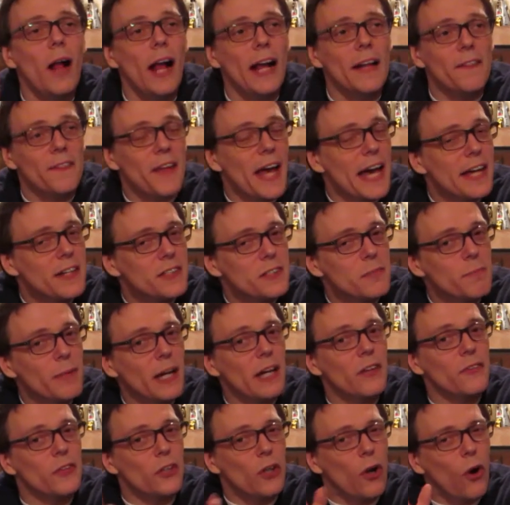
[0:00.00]
And that is
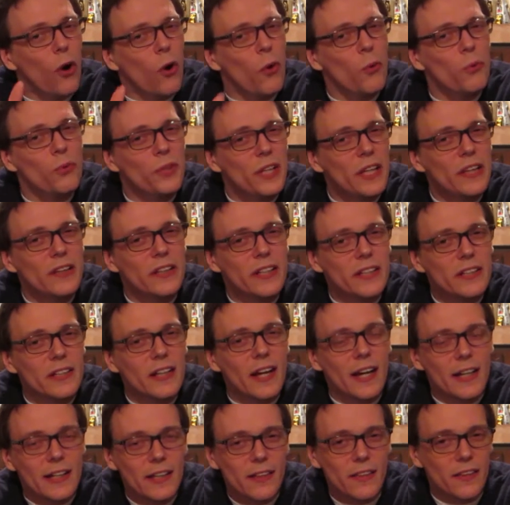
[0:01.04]
about the only thing that
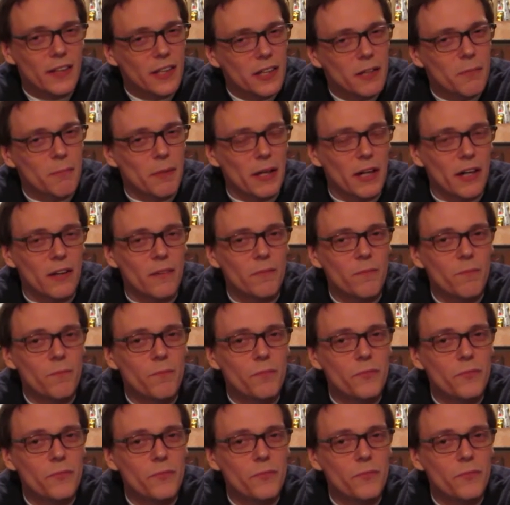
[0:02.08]
I can think about